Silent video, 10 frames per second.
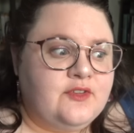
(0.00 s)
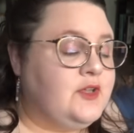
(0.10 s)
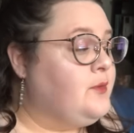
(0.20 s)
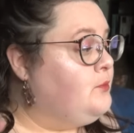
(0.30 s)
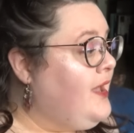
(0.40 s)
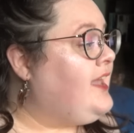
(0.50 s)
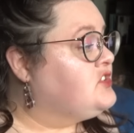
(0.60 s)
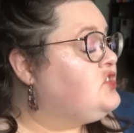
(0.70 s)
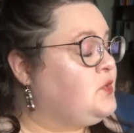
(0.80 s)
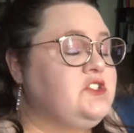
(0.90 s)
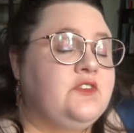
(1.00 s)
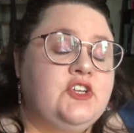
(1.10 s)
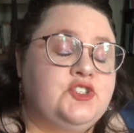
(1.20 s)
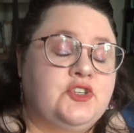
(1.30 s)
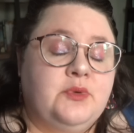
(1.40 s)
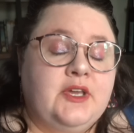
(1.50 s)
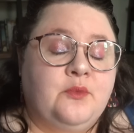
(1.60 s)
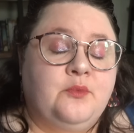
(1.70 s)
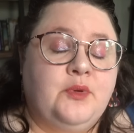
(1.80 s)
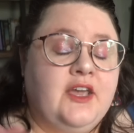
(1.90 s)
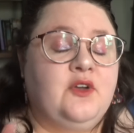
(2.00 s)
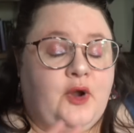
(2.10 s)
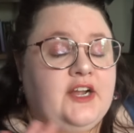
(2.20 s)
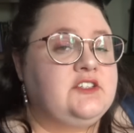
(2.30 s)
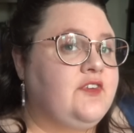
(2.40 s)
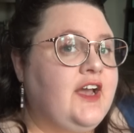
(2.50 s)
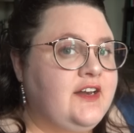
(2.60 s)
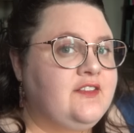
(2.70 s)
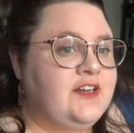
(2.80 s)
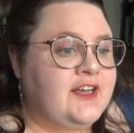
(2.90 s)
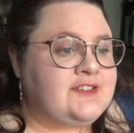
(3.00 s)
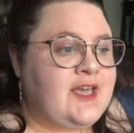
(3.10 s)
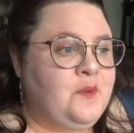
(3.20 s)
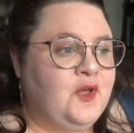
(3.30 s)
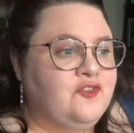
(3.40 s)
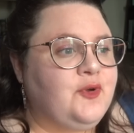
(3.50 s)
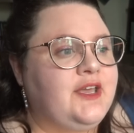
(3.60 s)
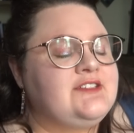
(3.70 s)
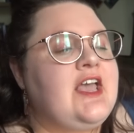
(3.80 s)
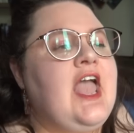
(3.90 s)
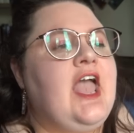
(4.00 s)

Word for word: the main source of it should be being rectified in the next couple of weeks.